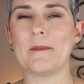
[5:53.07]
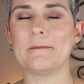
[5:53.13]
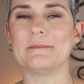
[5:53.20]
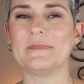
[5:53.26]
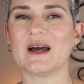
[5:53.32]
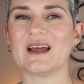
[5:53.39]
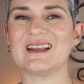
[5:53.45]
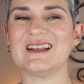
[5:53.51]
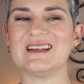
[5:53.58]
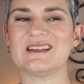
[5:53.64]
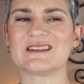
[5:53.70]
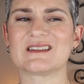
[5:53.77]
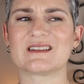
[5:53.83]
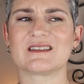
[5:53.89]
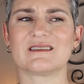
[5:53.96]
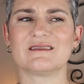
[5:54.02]
but
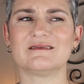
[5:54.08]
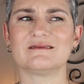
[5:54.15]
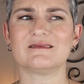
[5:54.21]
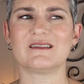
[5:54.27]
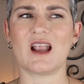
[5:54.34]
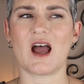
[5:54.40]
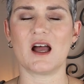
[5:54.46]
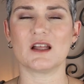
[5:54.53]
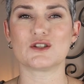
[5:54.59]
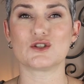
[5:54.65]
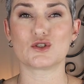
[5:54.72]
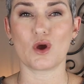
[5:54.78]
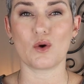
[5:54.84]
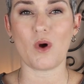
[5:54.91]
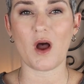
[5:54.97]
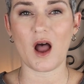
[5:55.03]
it's not
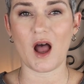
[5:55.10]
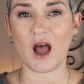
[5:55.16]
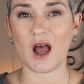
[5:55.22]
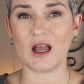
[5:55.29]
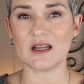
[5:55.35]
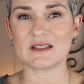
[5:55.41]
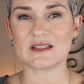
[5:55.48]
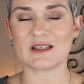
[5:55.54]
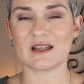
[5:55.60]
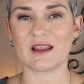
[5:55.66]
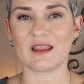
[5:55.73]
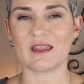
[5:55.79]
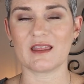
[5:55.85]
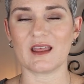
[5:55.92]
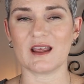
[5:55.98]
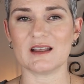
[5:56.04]
so hot
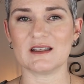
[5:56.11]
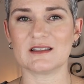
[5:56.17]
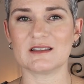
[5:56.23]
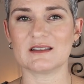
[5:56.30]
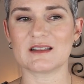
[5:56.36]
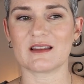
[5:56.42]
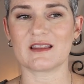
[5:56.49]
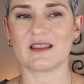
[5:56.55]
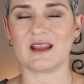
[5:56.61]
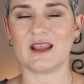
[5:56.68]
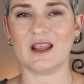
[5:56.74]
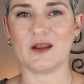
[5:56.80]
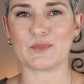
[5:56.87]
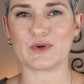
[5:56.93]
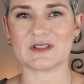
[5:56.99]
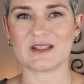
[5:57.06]
that the
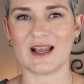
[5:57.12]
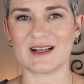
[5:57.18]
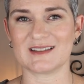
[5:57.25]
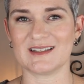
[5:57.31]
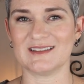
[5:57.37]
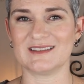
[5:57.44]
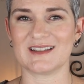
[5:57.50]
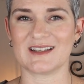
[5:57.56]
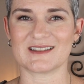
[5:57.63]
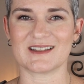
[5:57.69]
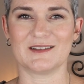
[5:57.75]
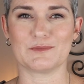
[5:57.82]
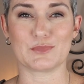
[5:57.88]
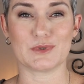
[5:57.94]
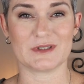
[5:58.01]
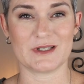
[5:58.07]
heat protectant
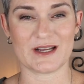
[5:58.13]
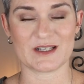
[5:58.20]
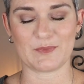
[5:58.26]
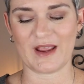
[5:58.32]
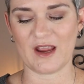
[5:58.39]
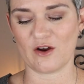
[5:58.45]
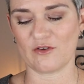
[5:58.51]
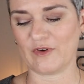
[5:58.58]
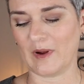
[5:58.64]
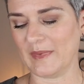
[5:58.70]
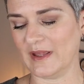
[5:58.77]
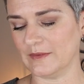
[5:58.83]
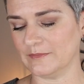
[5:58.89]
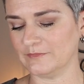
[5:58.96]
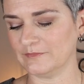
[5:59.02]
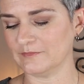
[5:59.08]
doesn't protect my hair from it.